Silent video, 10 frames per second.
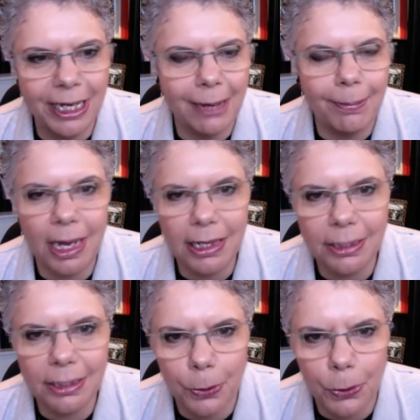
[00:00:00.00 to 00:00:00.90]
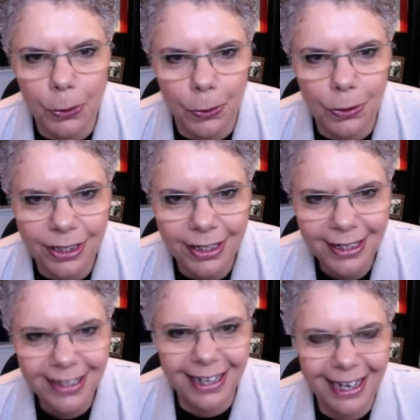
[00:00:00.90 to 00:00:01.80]
in a basketball court
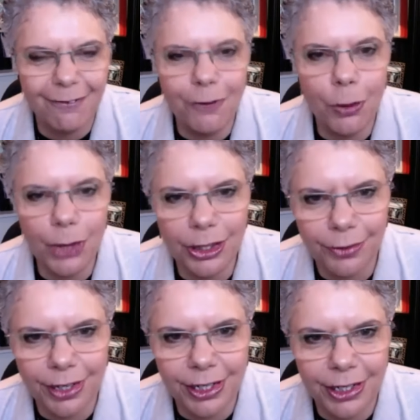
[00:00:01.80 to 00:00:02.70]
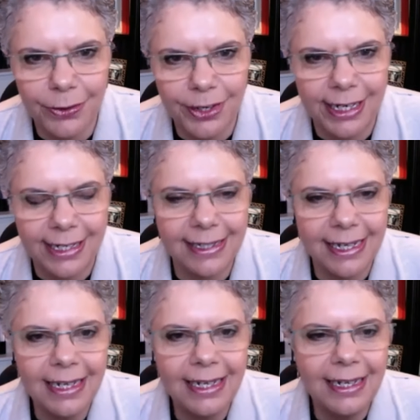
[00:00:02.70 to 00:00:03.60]
at 43 degrees
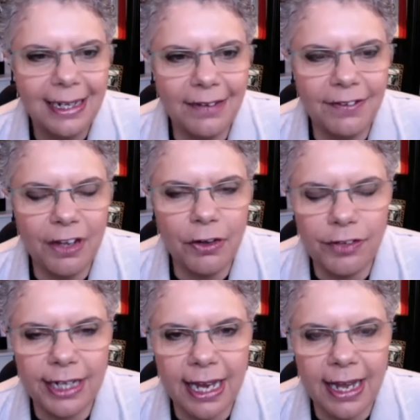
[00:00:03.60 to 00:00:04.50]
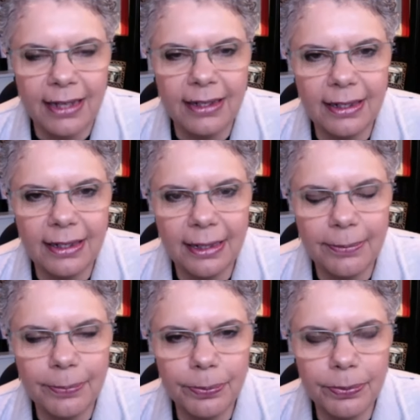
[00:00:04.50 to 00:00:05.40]
in a velvet
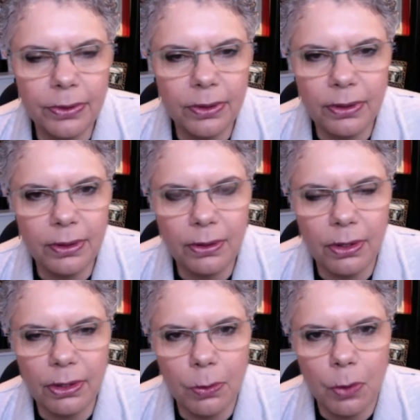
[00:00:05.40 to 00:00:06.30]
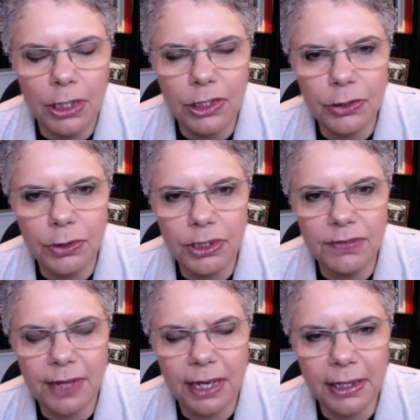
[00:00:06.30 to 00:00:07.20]
gown. Not a wise choice
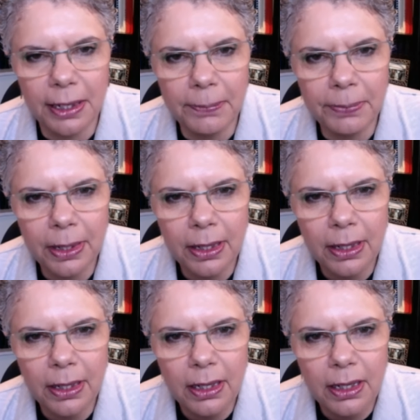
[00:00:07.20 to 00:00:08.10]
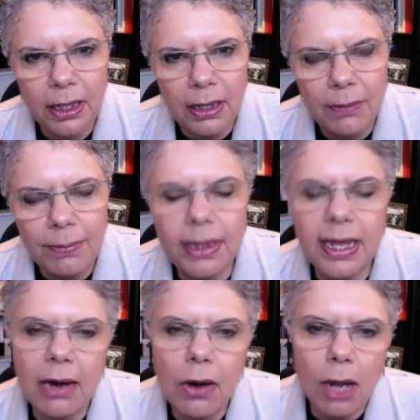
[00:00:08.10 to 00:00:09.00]
for that day. But
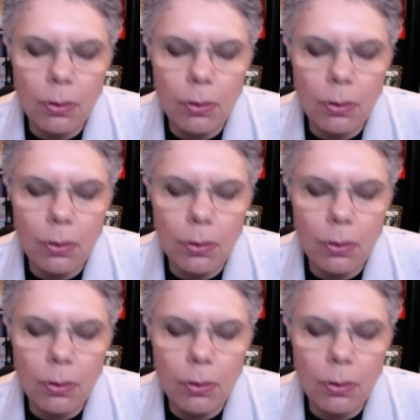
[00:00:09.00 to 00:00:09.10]
there I